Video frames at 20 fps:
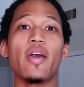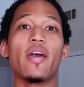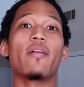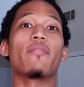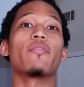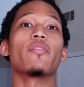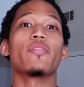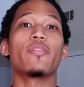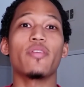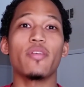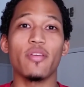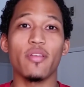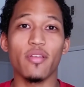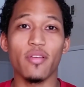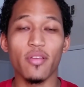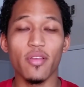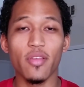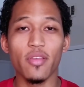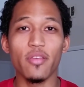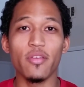everything.
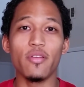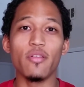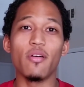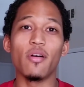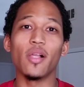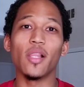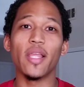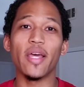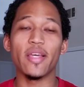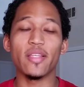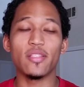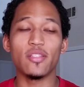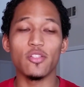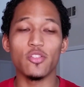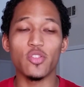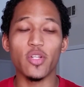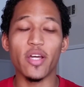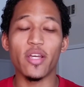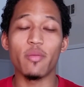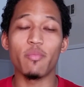You know, I like to
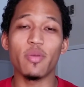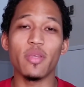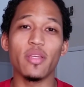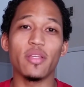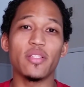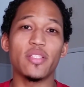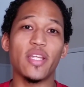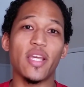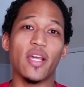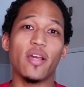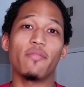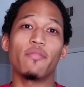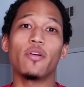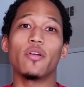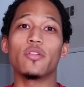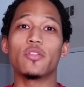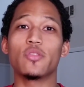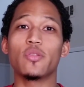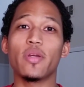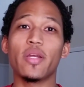try to be a jack of
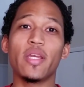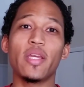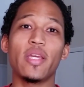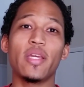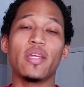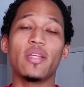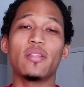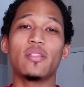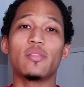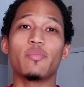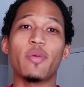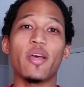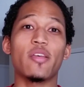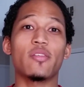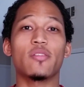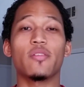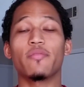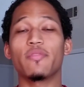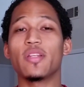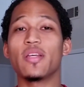all trades,
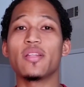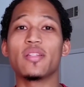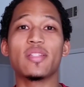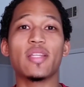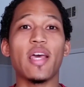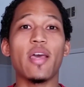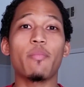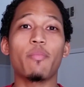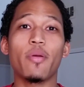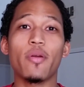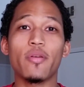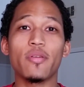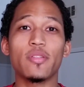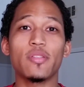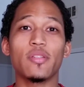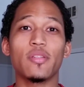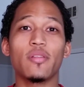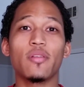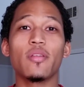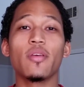master of none type
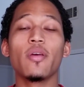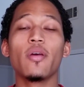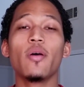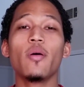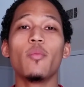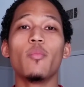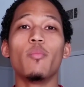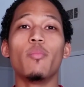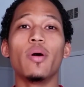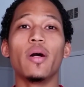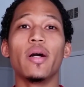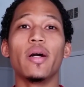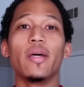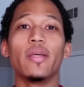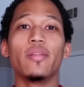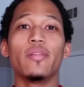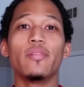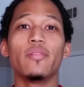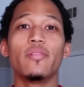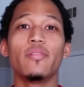person,
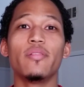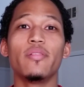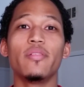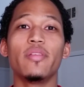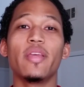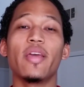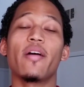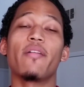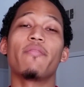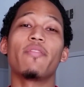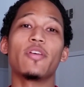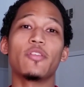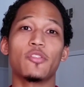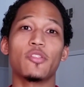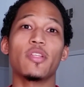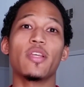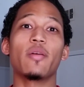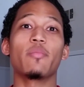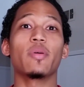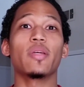but yeah,
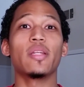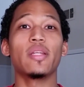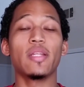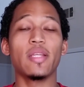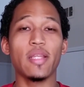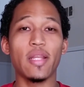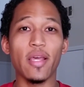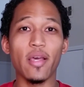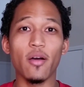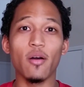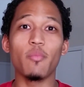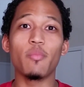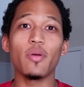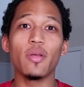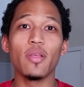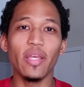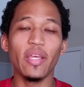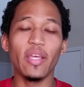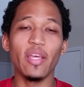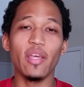eventually I'm gonna need help.
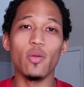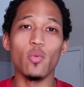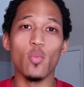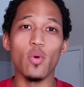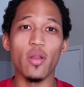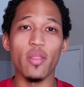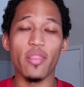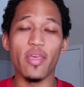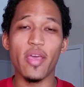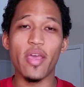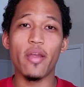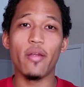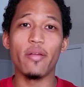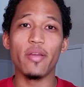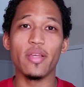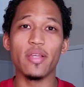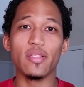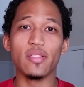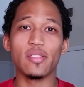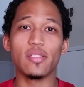And one of the
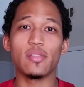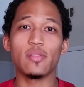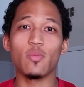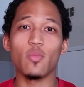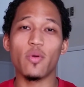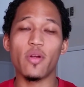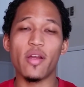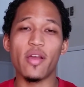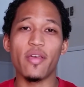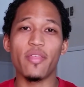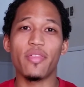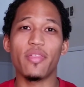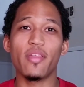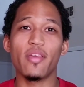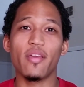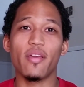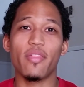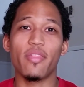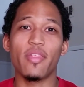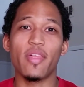areas where I
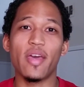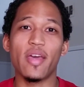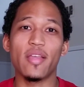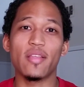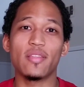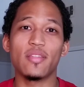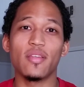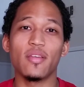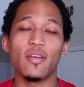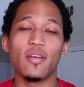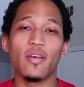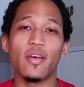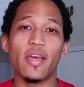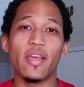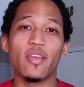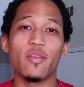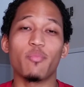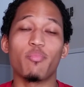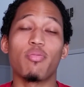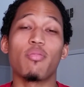think that I
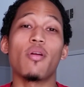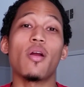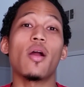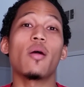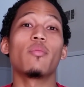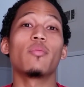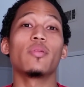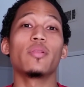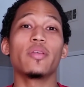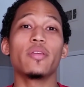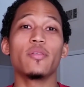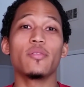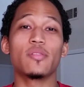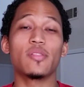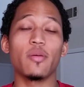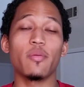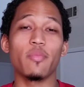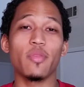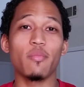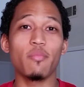could probably use
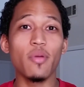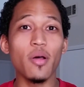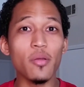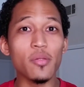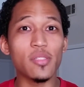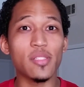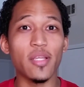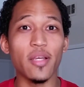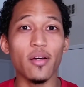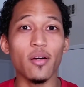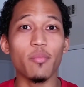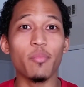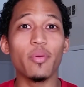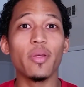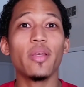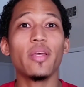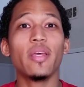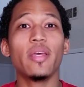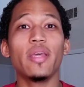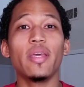some of the most help
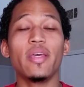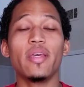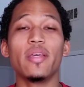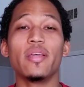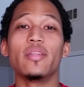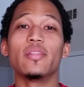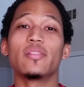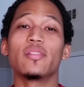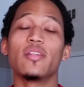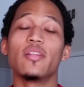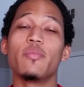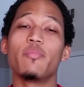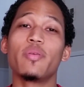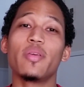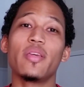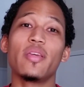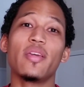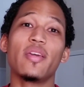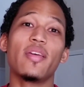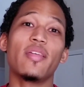is gonna
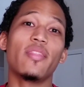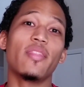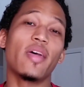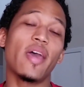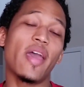be in